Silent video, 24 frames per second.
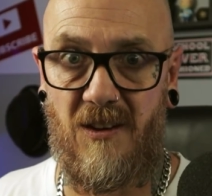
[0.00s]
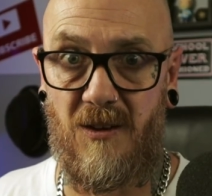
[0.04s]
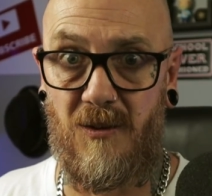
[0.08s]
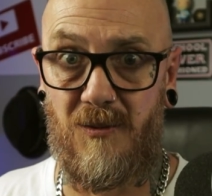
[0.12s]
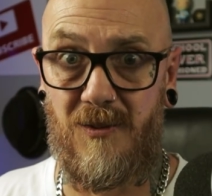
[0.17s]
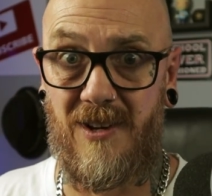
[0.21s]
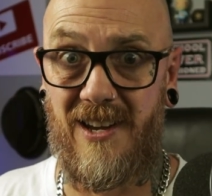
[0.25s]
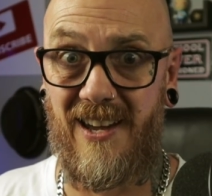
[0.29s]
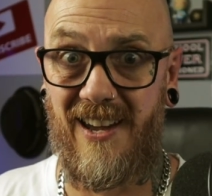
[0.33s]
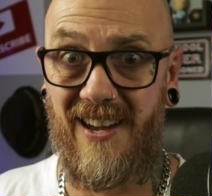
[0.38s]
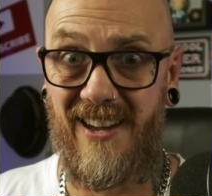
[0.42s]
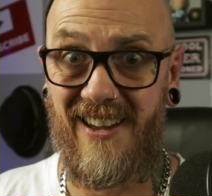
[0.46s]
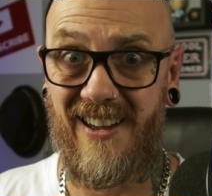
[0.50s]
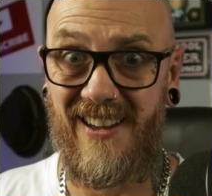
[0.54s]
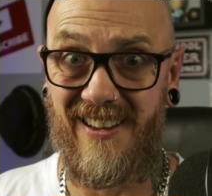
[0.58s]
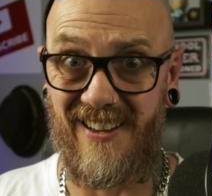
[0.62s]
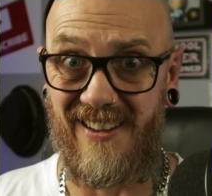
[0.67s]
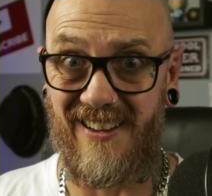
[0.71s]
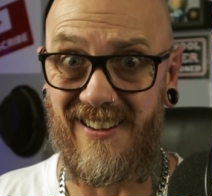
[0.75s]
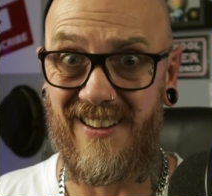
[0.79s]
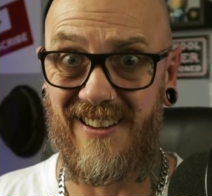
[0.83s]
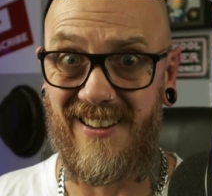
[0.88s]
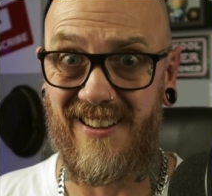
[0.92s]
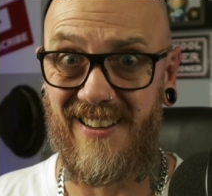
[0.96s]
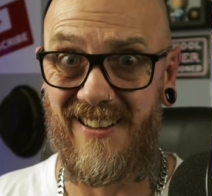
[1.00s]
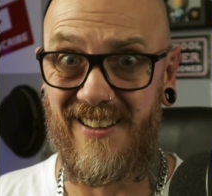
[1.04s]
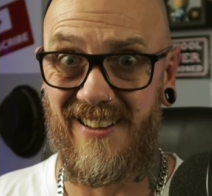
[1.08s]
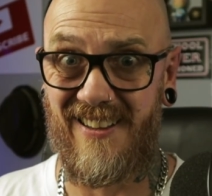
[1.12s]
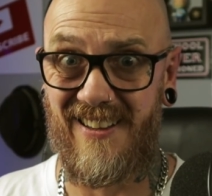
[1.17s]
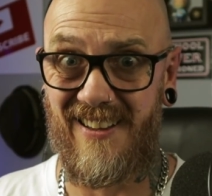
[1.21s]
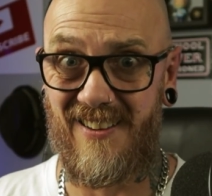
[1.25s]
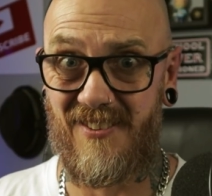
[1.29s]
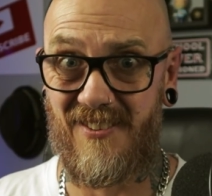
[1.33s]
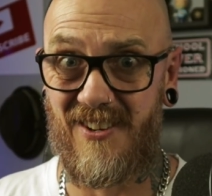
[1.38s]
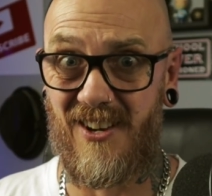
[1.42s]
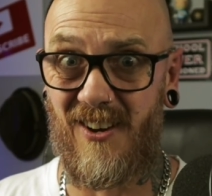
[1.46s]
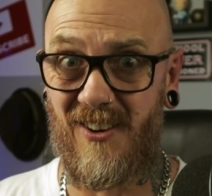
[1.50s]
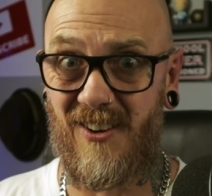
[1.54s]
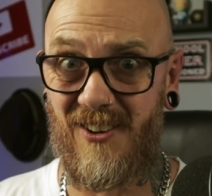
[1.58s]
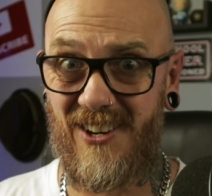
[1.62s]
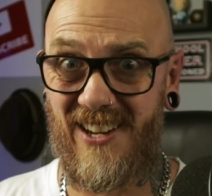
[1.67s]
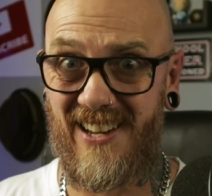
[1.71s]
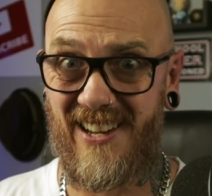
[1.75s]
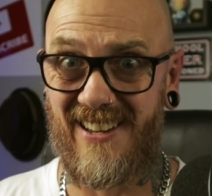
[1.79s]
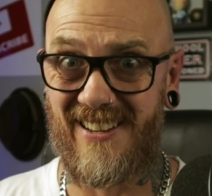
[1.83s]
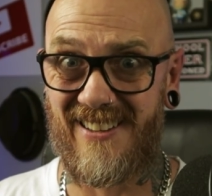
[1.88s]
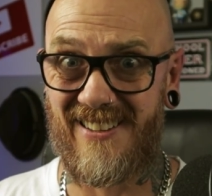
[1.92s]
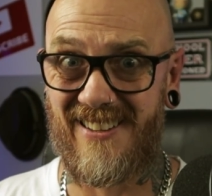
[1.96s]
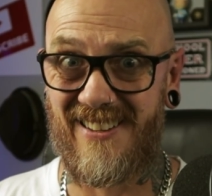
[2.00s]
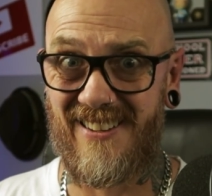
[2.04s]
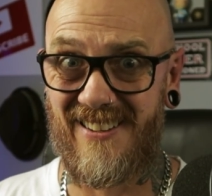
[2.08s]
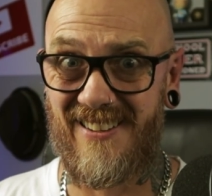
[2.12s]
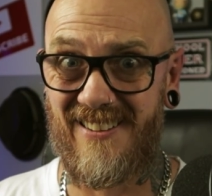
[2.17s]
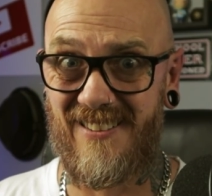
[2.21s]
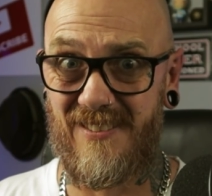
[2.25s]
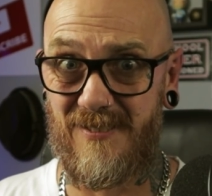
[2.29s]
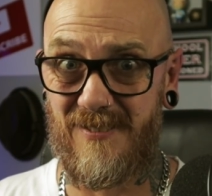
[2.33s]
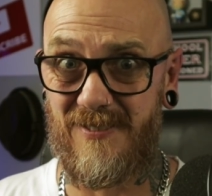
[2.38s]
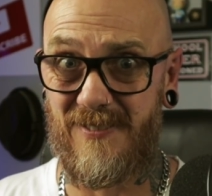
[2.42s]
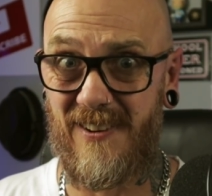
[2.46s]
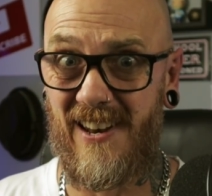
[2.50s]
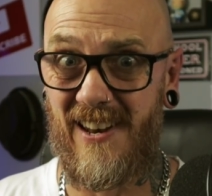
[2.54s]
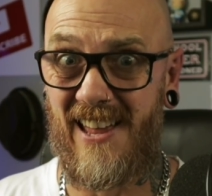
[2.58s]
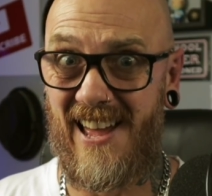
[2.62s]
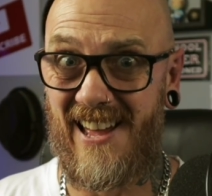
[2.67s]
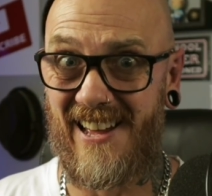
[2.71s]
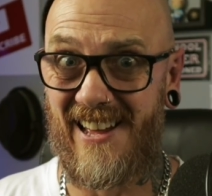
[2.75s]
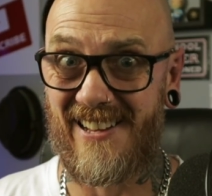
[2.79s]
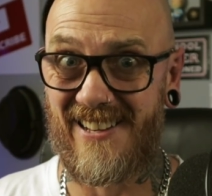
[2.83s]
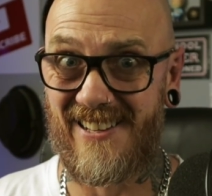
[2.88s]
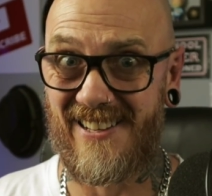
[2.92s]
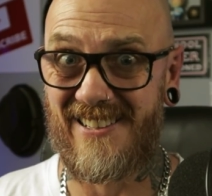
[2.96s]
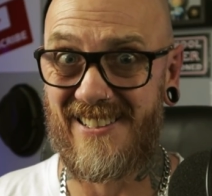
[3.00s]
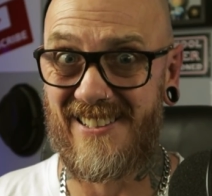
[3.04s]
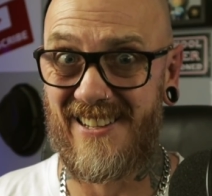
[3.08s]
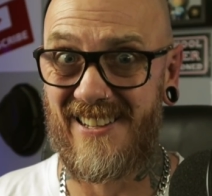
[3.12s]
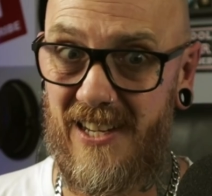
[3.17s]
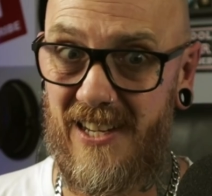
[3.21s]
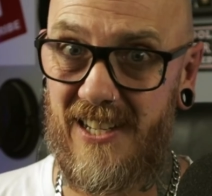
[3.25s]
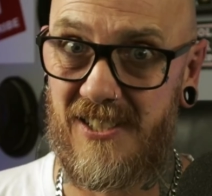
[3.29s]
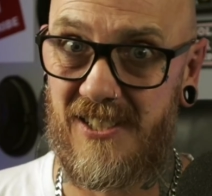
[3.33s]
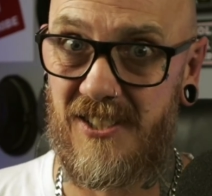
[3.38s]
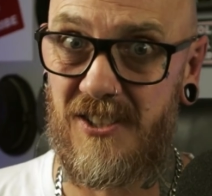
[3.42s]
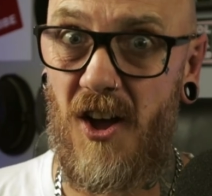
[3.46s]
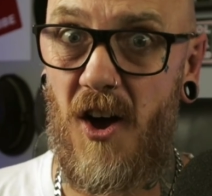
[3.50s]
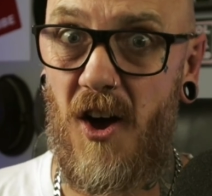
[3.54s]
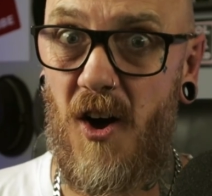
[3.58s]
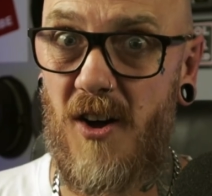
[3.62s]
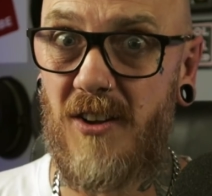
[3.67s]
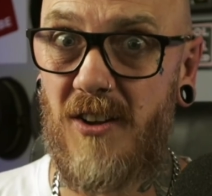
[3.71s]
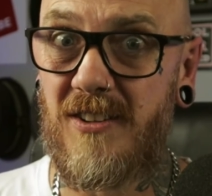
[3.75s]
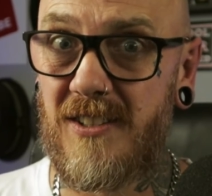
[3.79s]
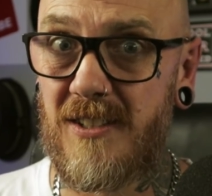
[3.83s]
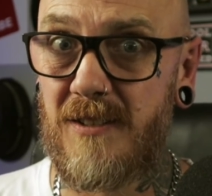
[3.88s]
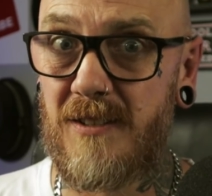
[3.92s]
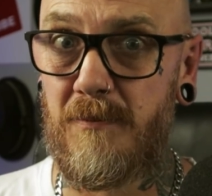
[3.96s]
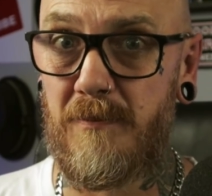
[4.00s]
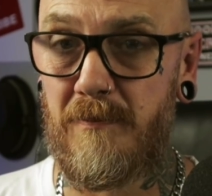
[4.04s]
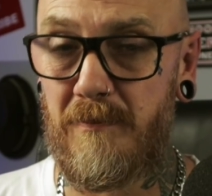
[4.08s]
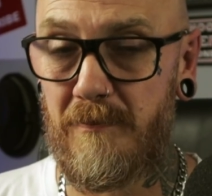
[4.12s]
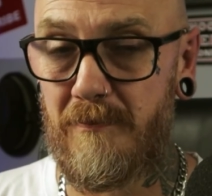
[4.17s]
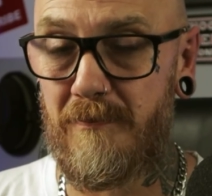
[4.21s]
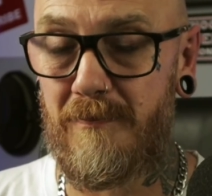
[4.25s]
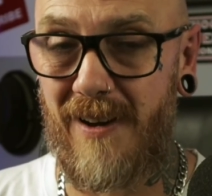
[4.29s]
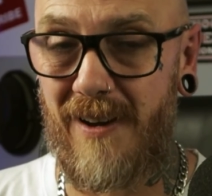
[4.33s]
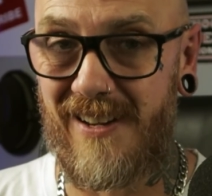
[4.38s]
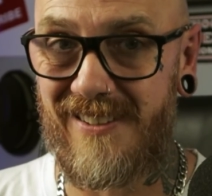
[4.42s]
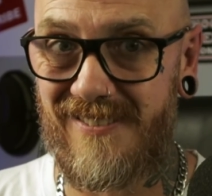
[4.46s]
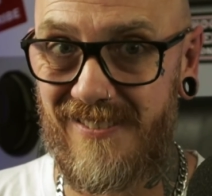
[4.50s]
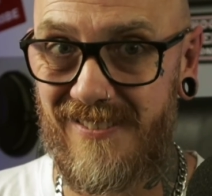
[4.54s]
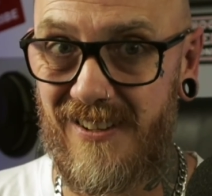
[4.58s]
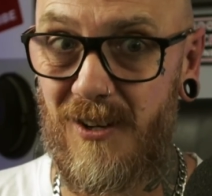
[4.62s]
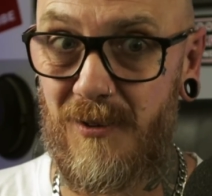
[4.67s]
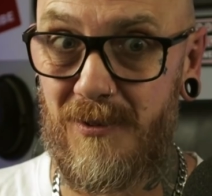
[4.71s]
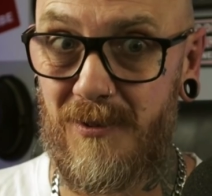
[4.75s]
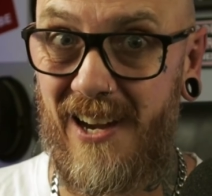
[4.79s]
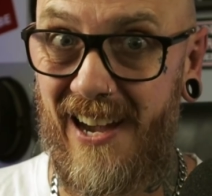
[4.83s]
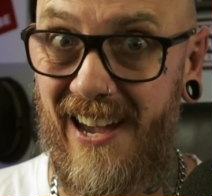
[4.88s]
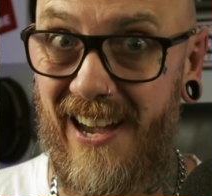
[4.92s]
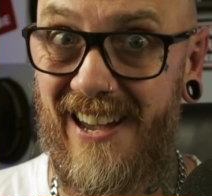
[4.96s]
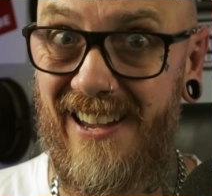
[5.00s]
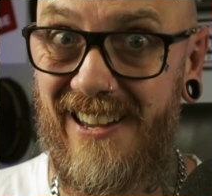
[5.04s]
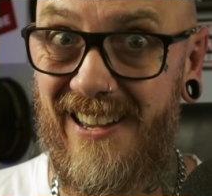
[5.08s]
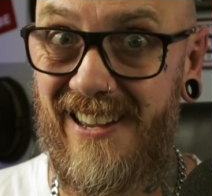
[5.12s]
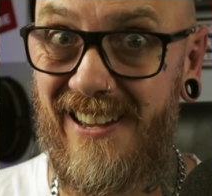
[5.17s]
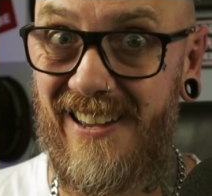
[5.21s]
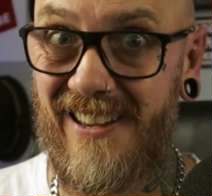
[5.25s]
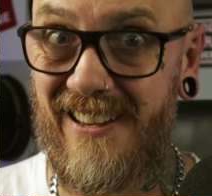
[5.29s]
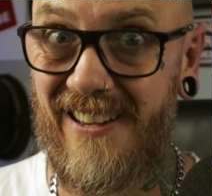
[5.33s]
Okay, I've got it. Flat. It's not, but okay.